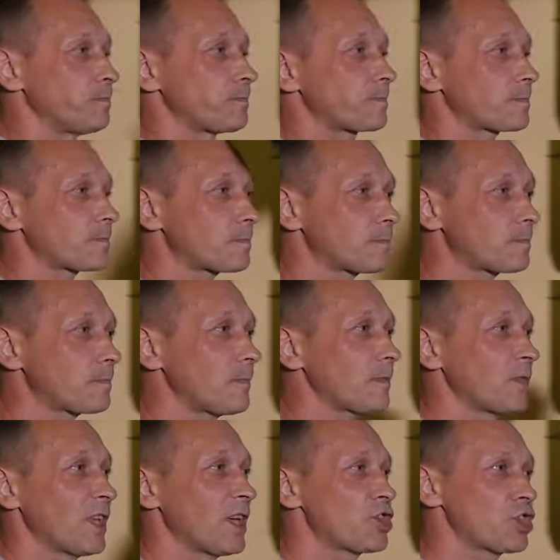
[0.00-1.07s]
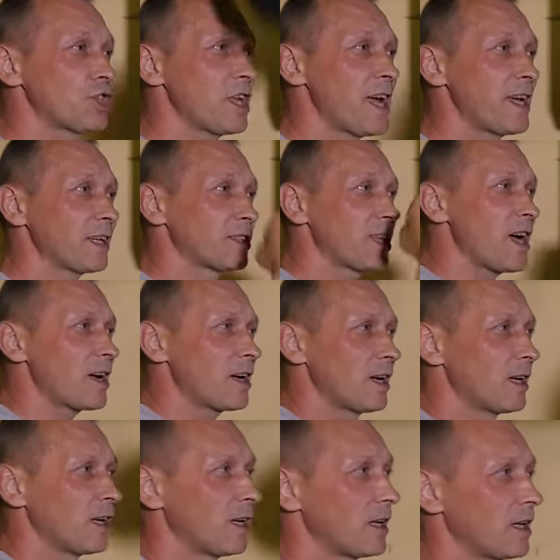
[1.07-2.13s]
So starting like this,
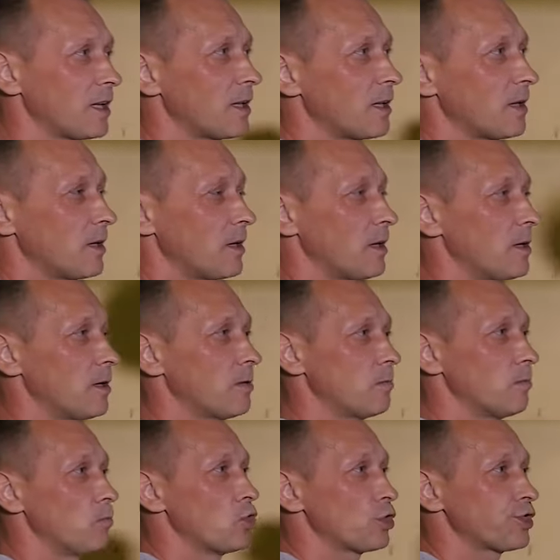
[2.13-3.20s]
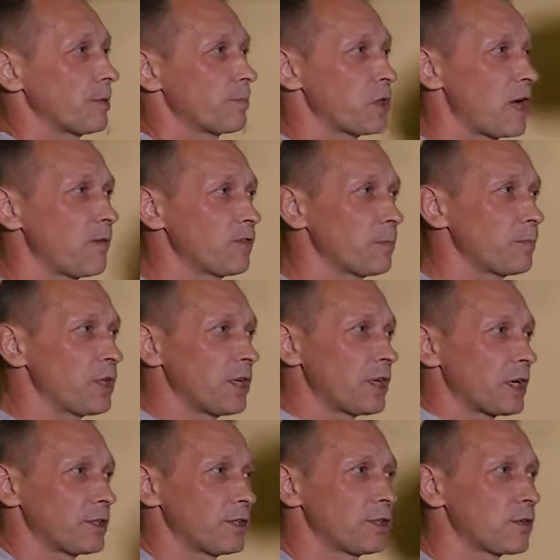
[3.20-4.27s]
you can smoothly move
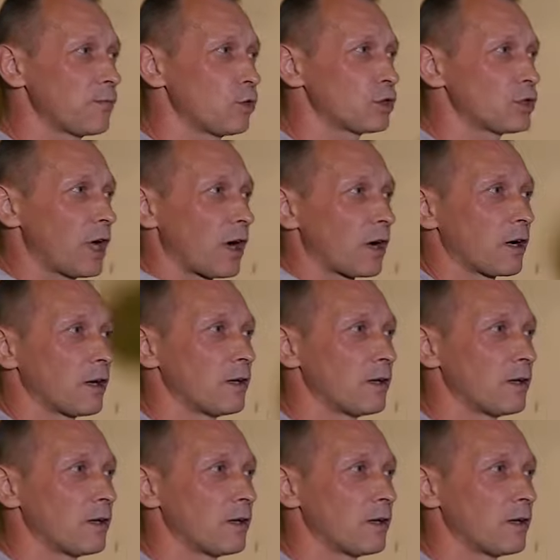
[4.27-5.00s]
to this.